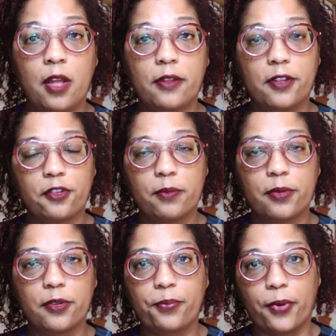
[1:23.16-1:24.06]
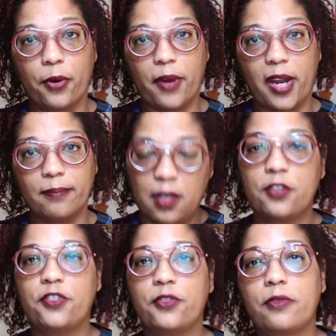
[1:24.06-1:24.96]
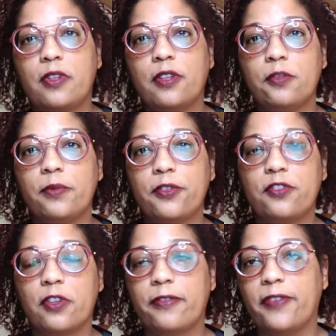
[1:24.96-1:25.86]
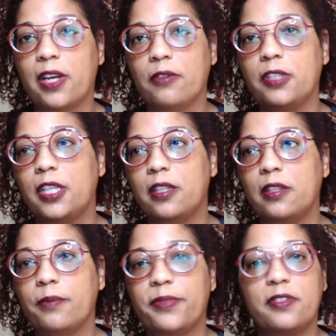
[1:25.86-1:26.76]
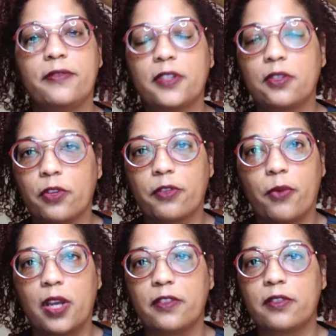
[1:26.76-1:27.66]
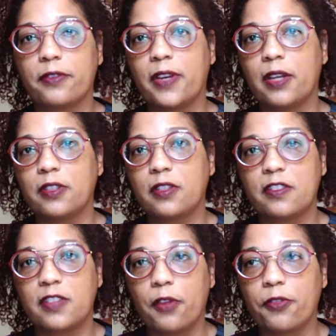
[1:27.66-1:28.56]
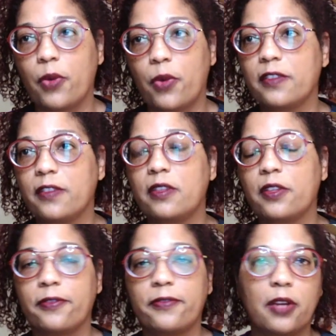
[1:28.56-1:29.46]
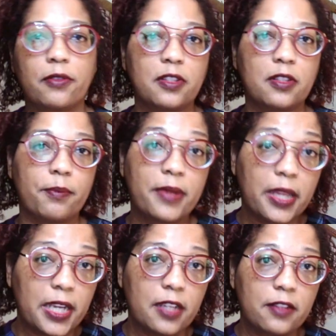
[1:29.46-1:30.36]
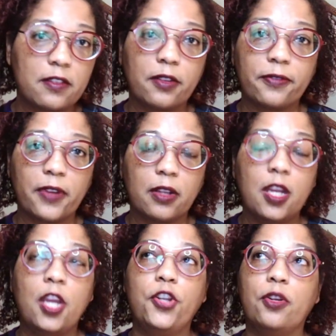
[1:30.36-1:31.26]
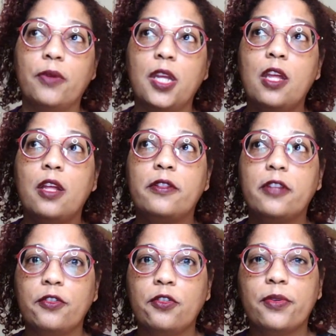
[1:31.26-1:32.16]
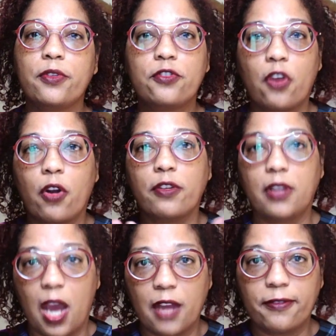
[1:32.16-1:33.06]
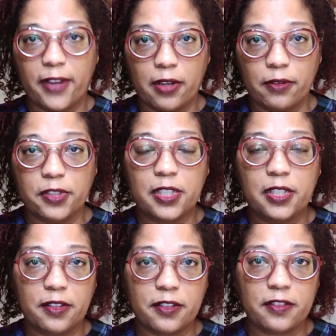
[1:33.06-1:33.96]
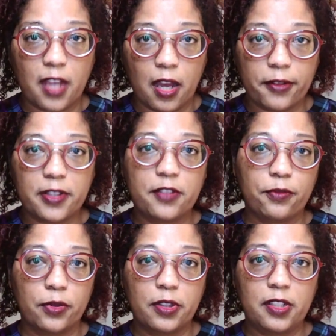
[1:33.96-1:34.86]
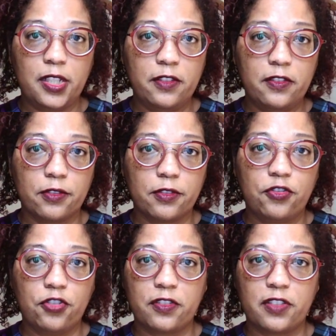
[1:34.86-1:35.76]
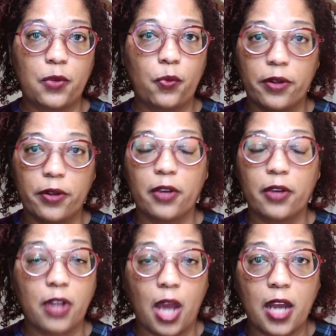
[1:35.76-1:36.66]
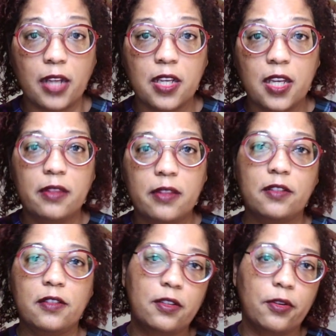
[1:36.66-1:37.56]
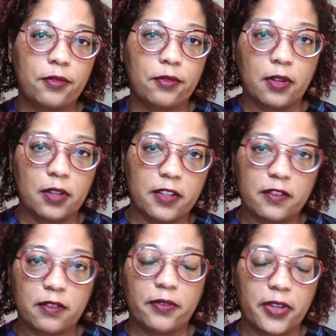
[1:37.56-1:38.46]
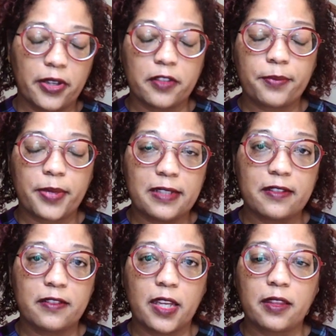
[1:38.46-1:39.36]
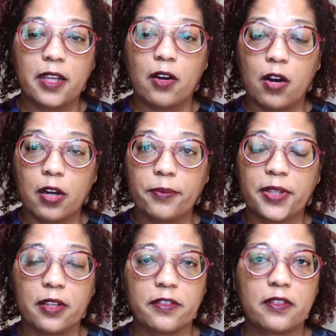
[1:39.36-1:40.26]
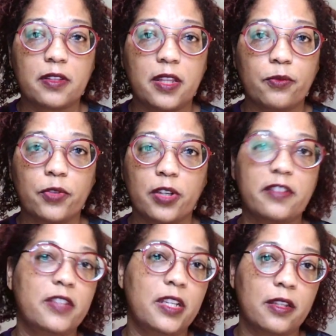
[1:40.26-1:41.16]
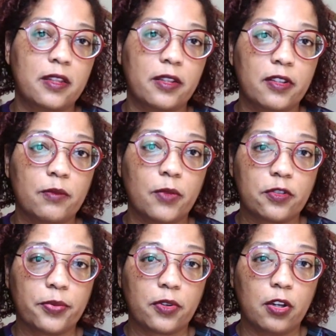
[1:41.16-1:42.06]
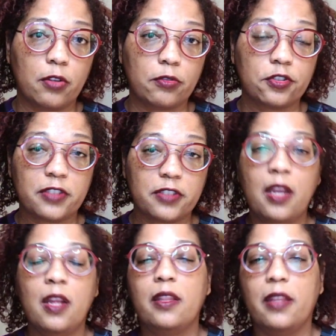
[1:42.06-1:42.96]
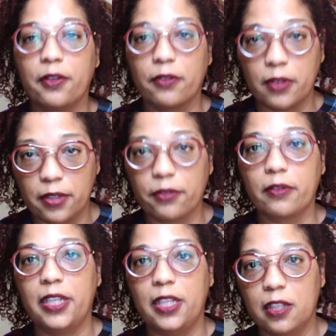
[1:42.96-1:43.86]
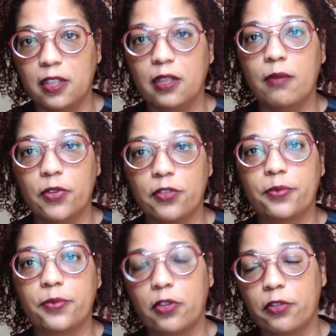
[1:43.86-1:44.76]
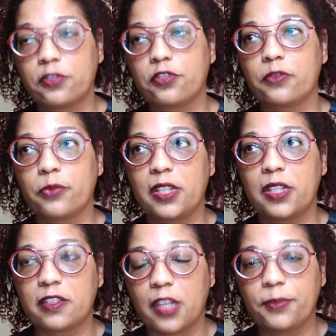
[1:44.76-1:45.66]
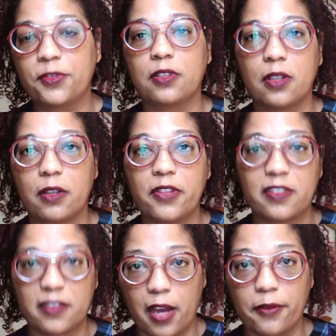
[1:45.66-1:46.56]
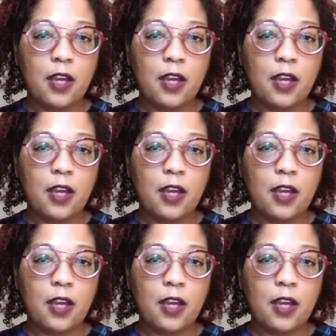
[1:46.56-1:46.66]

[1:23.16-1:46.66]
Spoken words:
Thunderbird program. So Thunderbirds are found in the Pacific Northwest, they're found in the Southwest, they're found in the plains, Thunderbirds are not found in the South. It's really easier to just say where they are not than to go through the list of various places that they are, because when I say that they're in multiple cultures, they are literally in multiple cultures with the exception of the South.